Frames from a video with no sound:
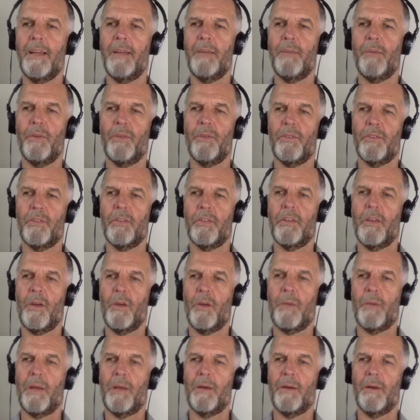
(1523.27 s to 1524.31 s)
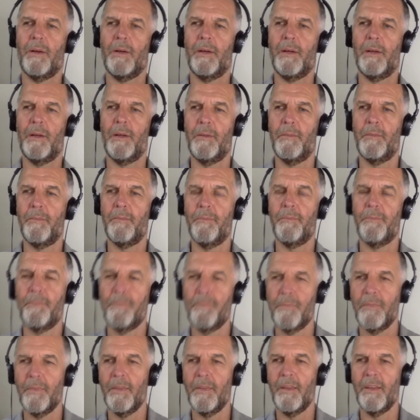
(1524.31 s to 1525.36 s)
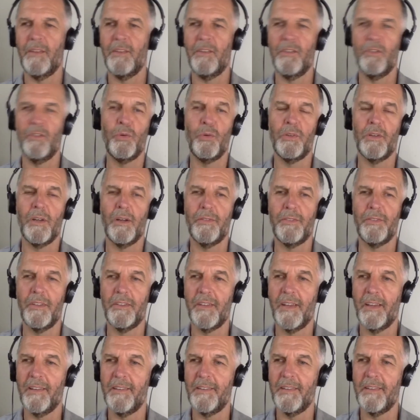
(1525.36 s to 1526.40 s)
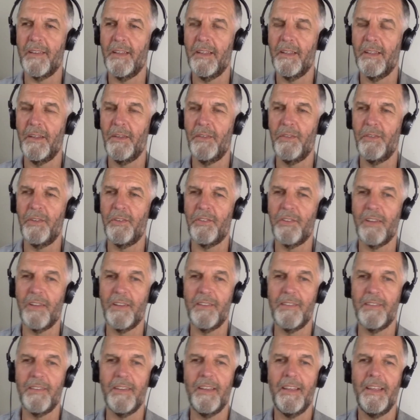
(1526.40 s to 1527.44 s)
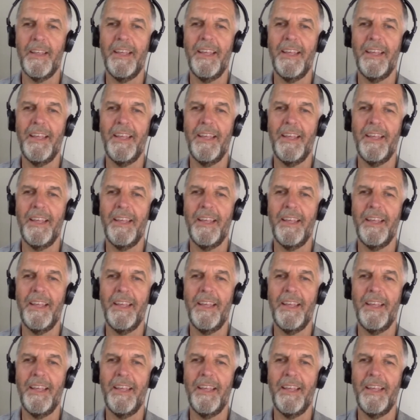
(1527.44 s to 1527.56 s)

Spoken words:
wants to know about, because he's always after data, usage data.